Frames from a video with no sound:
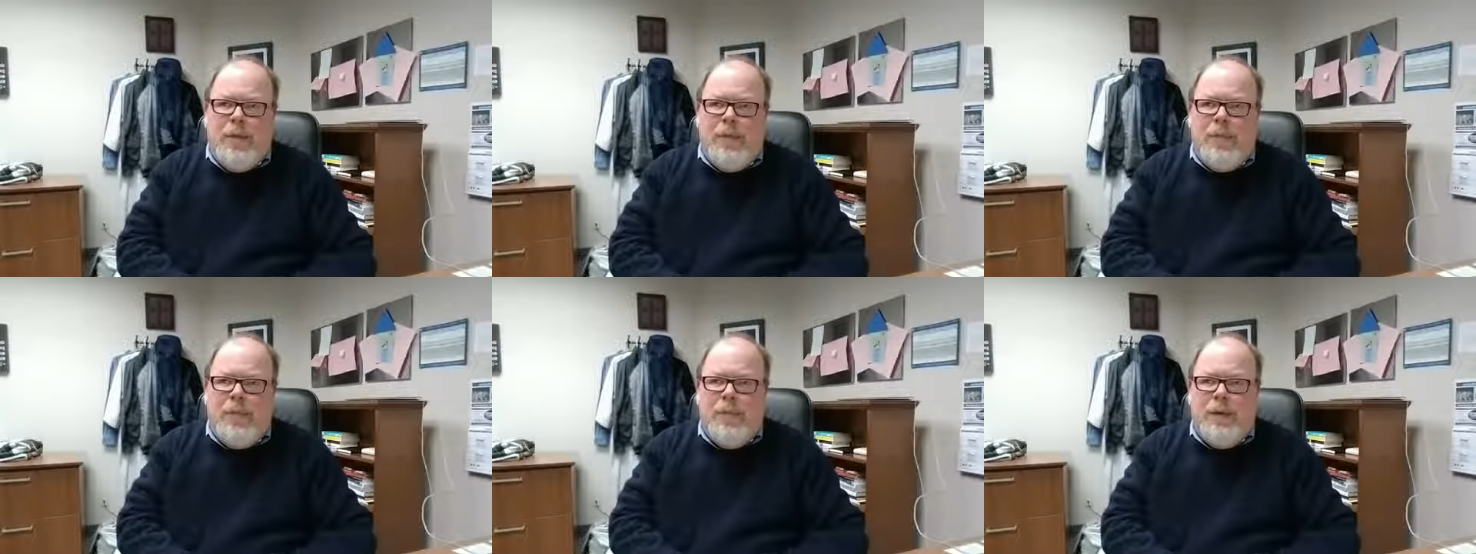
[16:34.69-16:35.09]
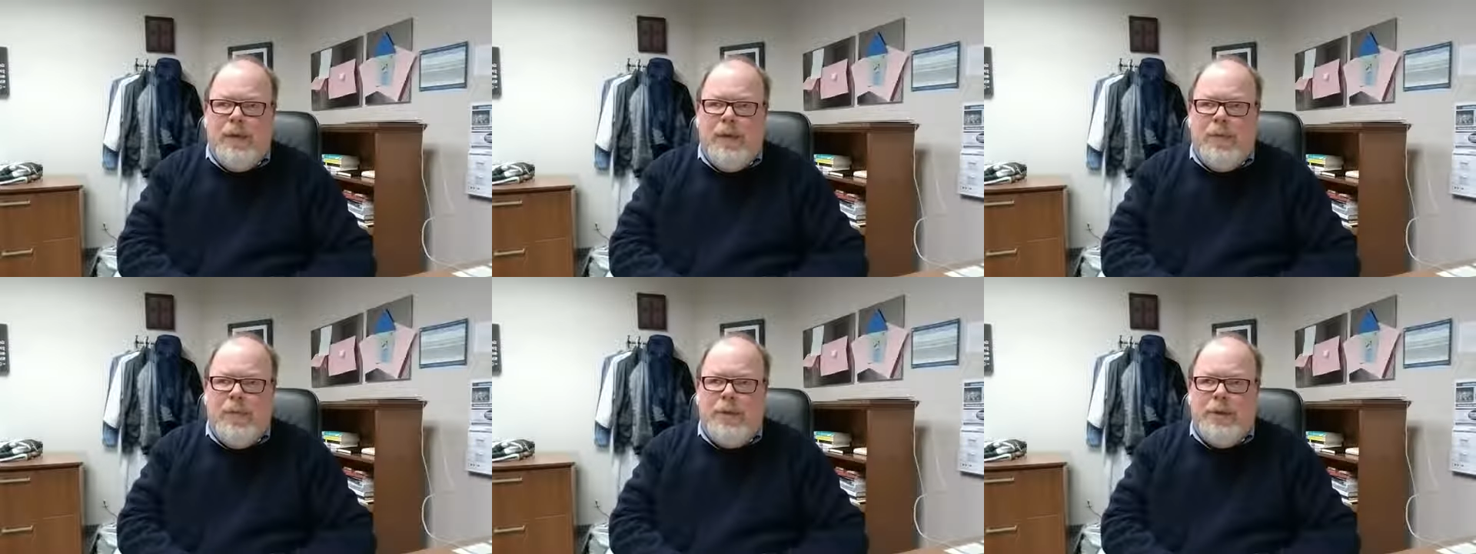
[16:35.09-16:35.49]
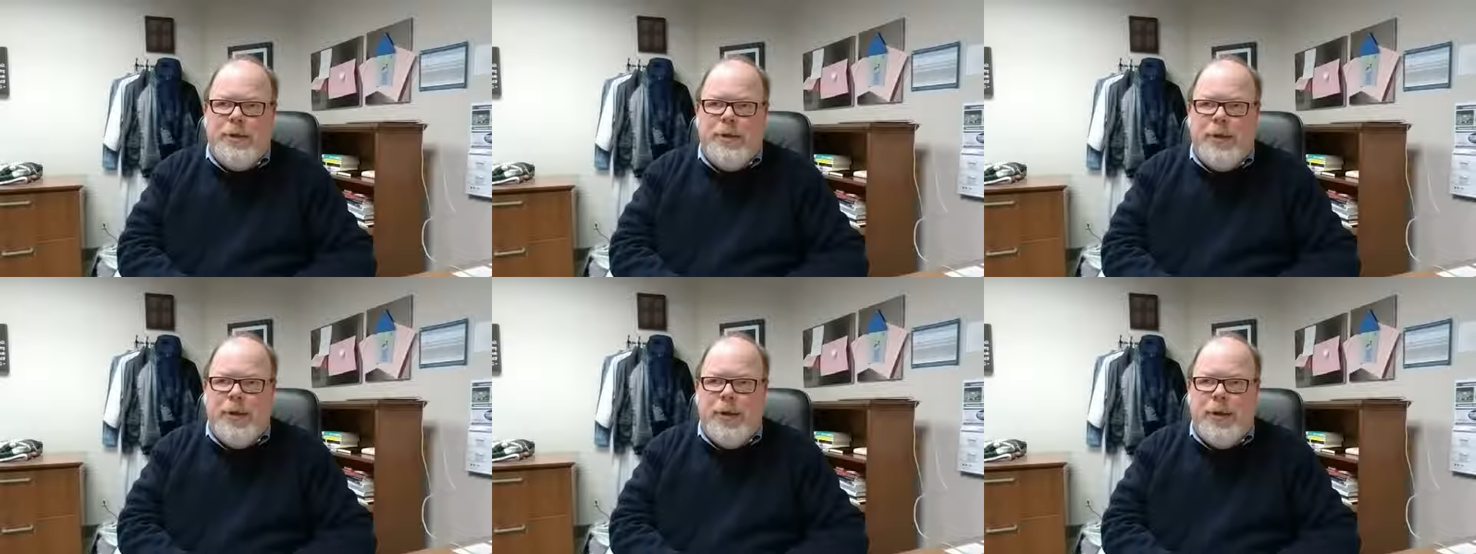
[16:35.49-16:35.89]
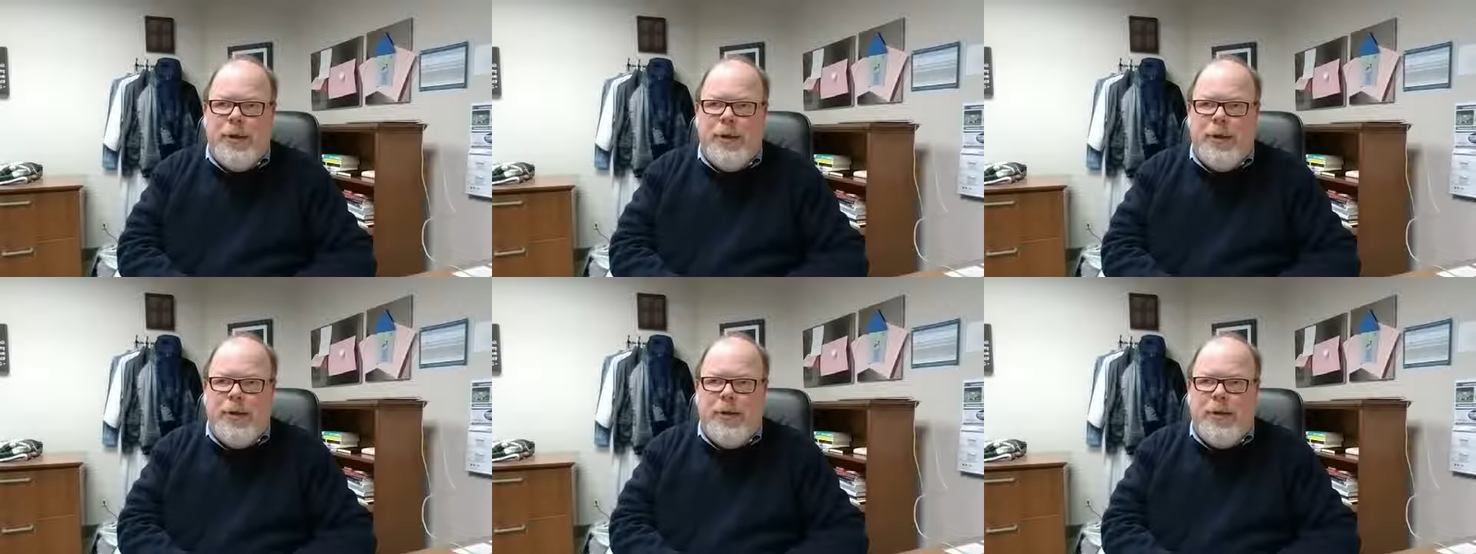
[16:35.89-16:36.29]
Monday, March
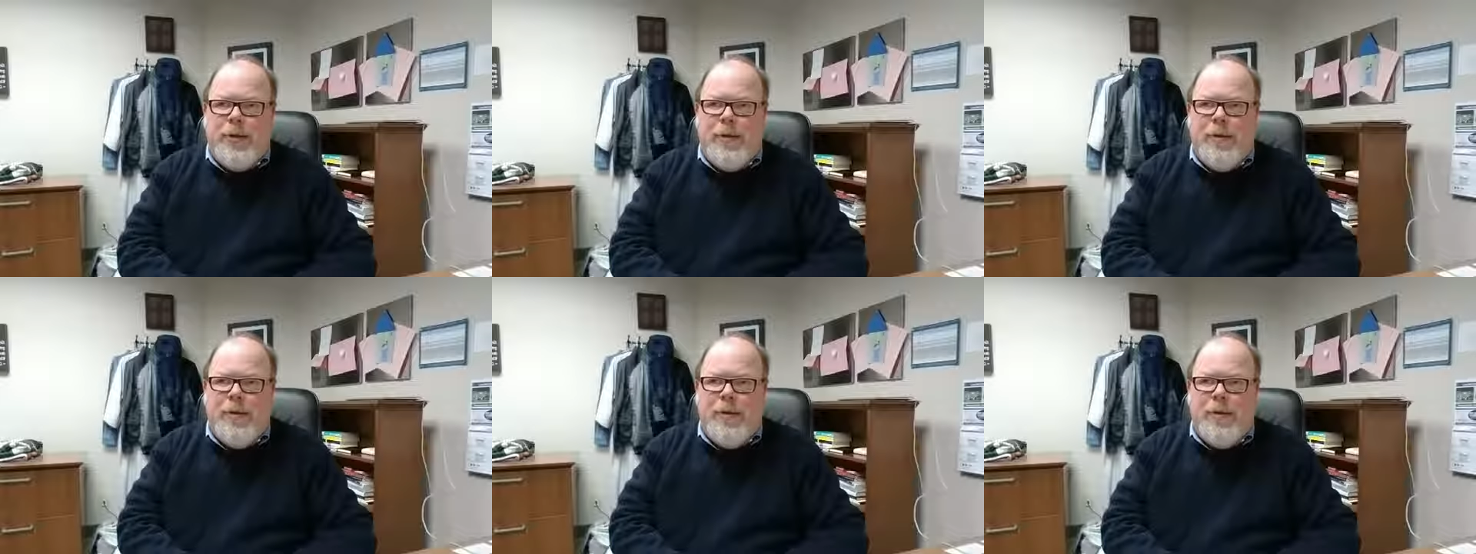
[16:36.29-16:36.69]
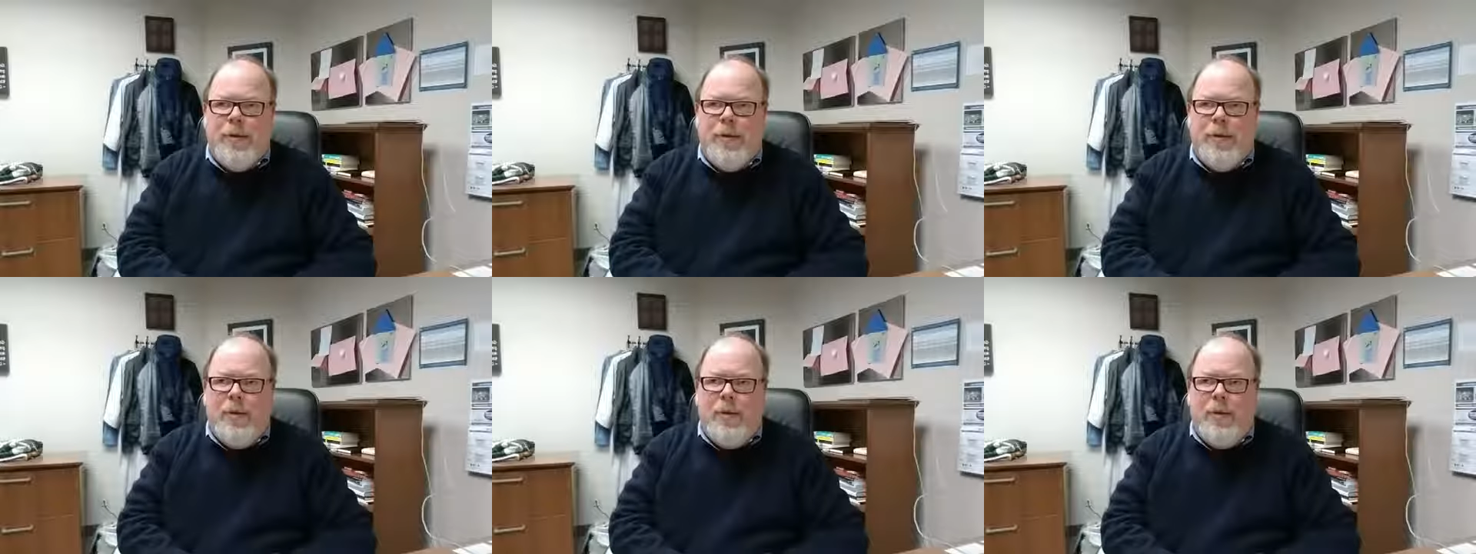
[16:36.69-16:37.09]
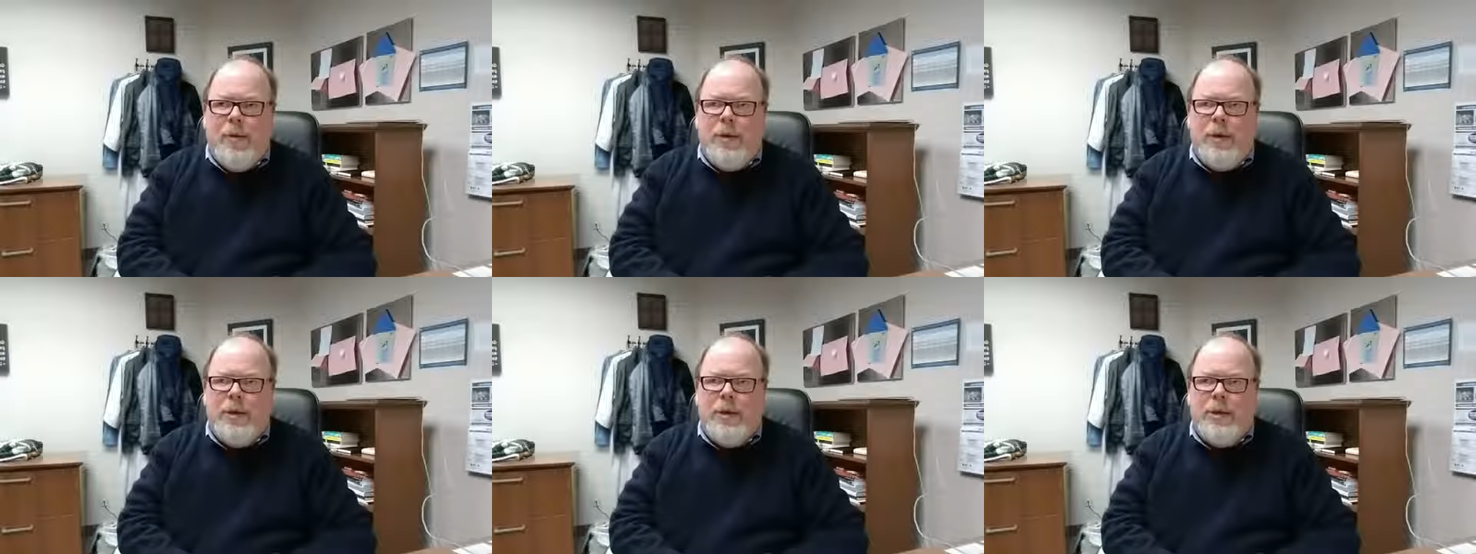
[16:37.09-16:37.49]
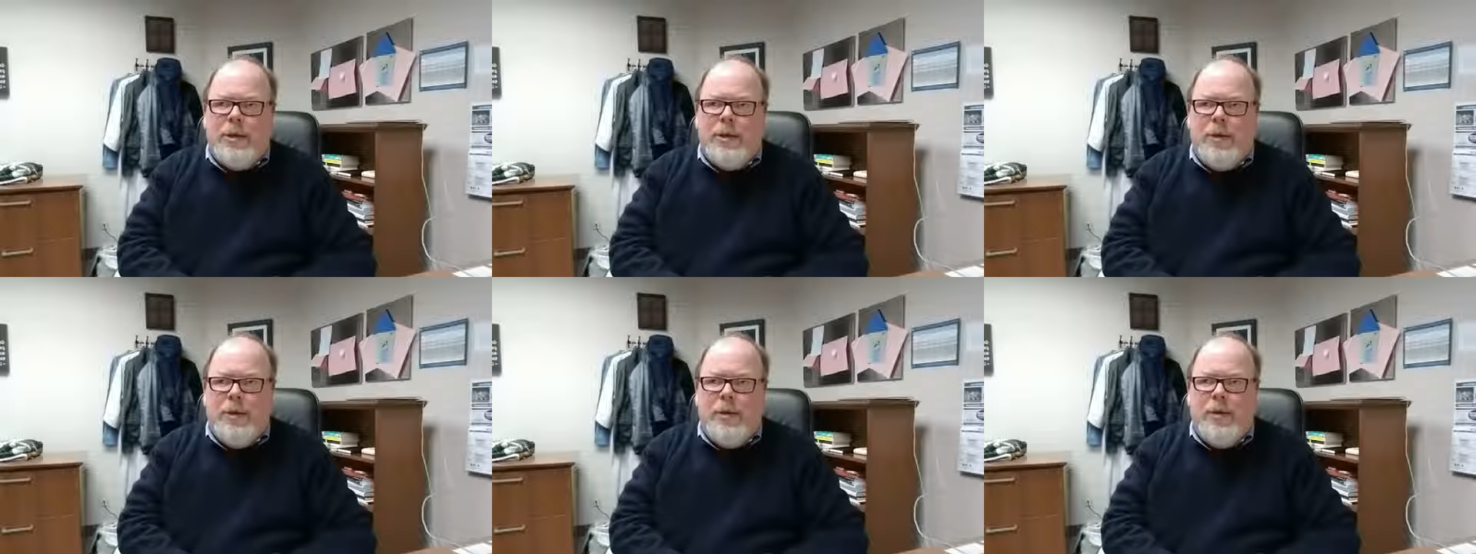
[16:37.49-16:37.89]
30th, we'll
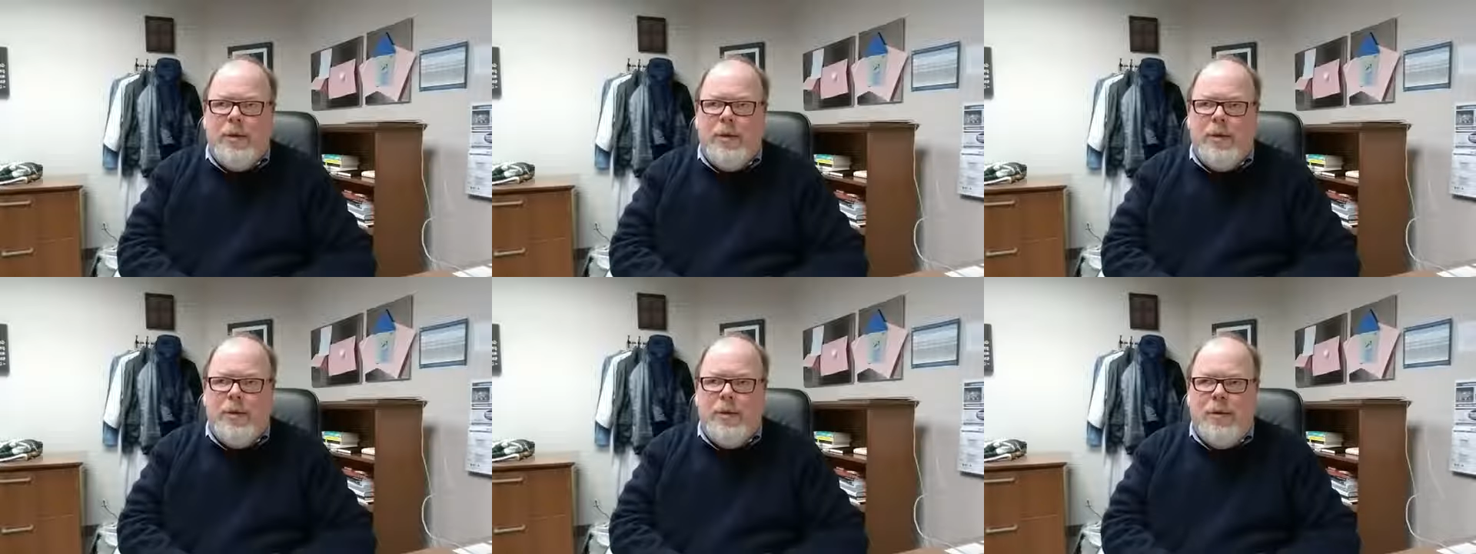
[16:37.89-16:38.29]
consider